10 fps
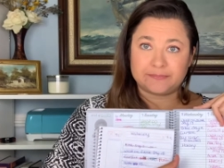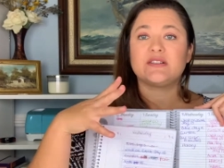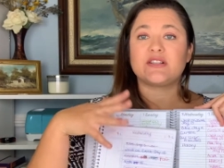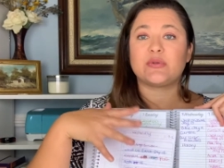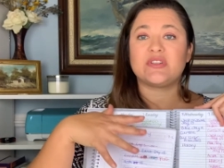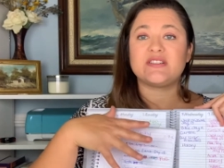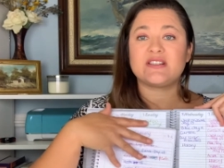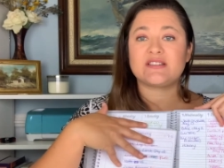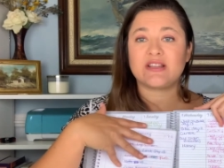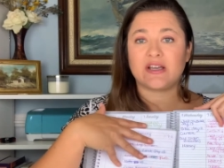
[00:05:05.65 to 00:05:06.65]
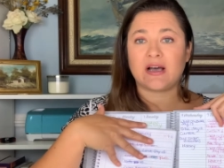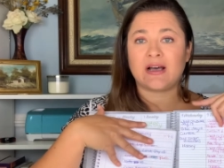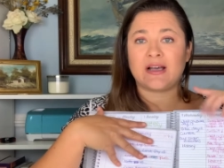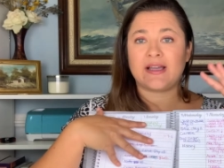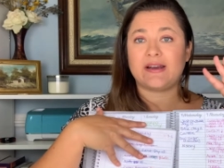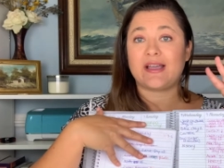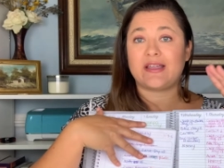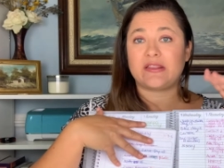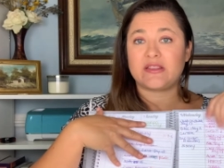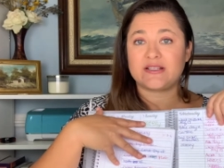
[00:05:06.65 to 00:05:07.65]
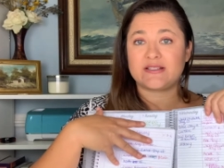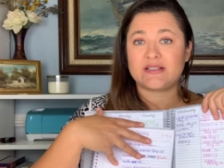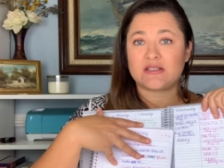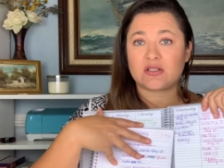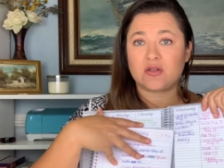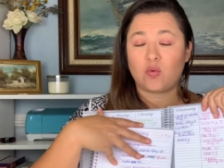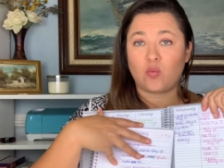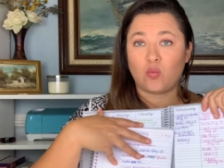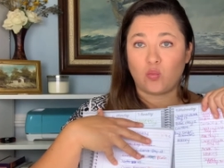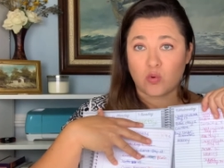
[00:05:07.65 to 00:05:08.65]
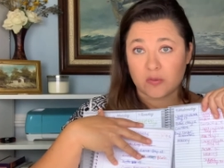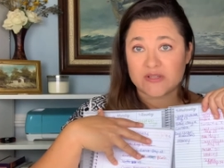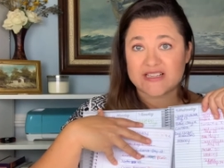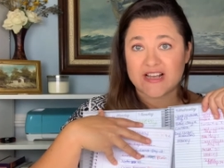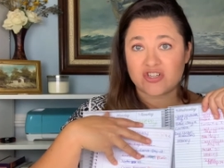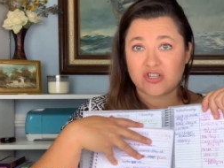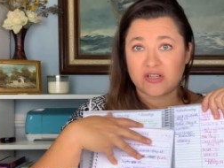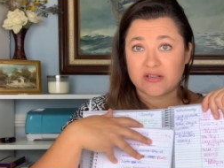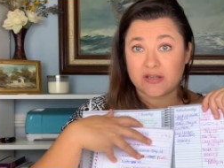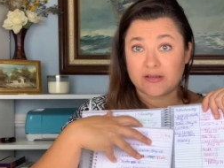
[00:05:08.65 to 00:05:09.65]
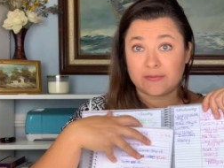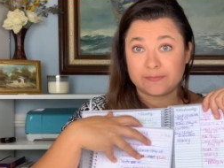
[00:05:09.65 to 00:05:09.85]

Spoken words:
So this is the guide and this is what was actually done.